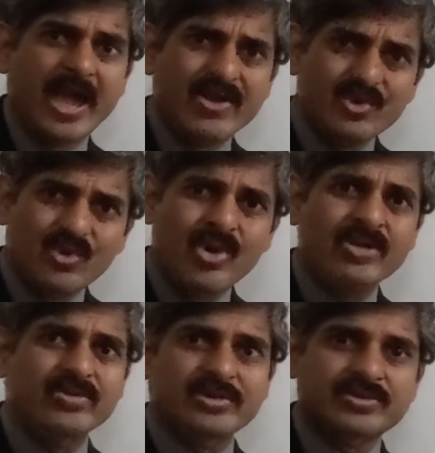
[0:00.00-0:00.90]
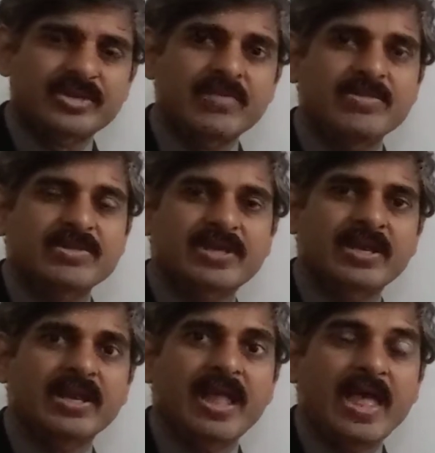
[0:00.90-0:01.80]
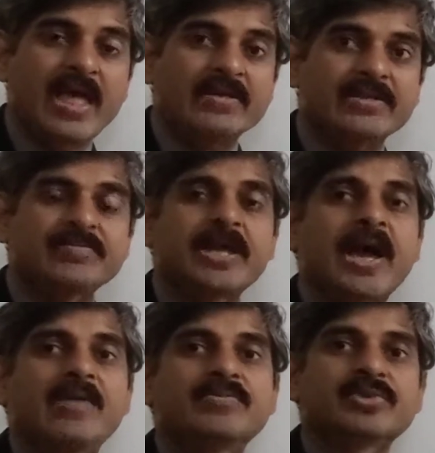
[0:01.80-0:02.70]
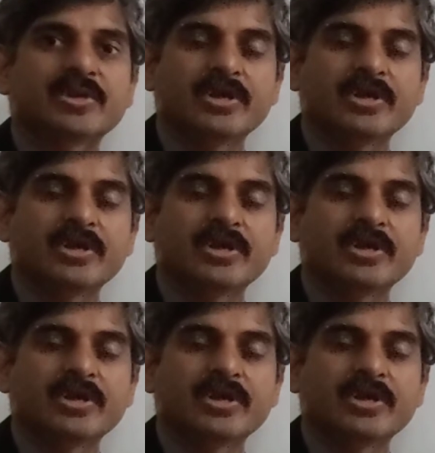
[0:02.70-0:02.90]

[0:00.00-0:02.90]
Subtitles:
and you go into the same scale. Sometimes